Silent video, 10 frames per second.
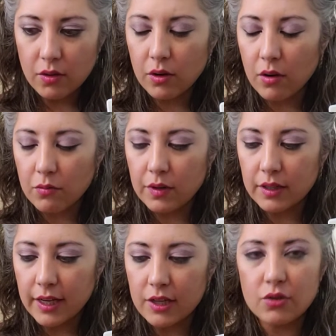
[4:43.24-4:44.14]
A
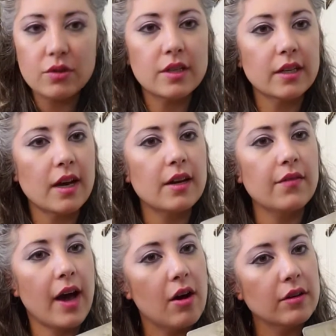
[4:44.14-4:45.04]
really interesting kind of
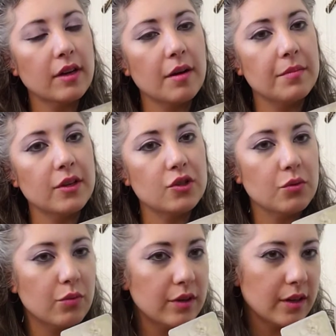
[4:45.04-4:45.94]
outcome that you
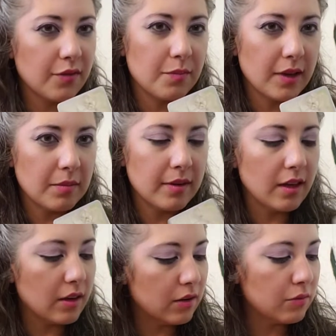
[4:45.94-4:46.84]
wouldn't have
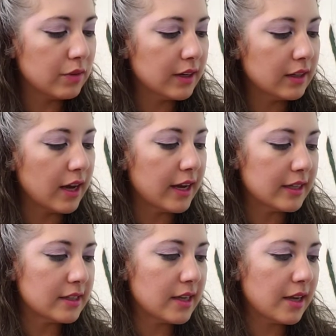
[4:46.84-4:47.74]
maybe
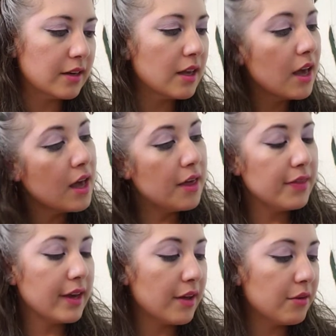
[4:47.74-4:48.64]
realized. And
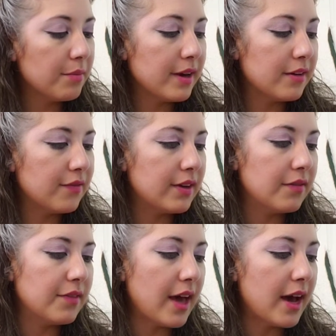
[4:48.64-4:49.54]
the other benefit
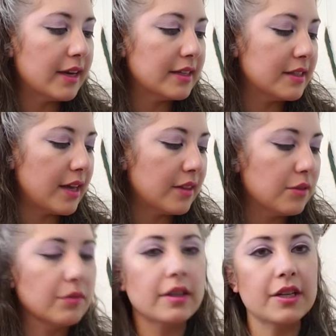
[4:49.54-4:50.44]
of that is that
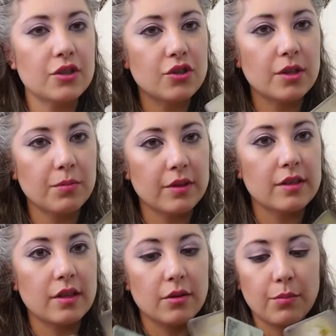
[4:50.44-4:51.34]
the relationship with
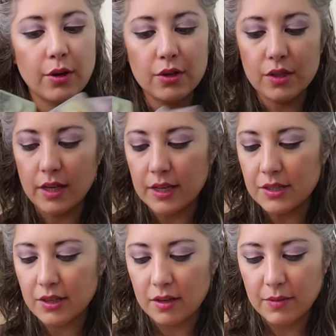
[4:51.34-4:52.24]
this other person
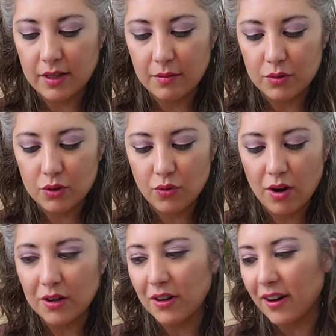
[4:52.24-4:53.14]
is going to become
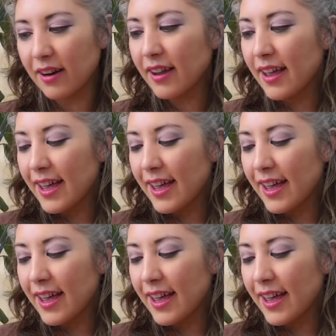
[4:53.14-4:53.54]
stronger.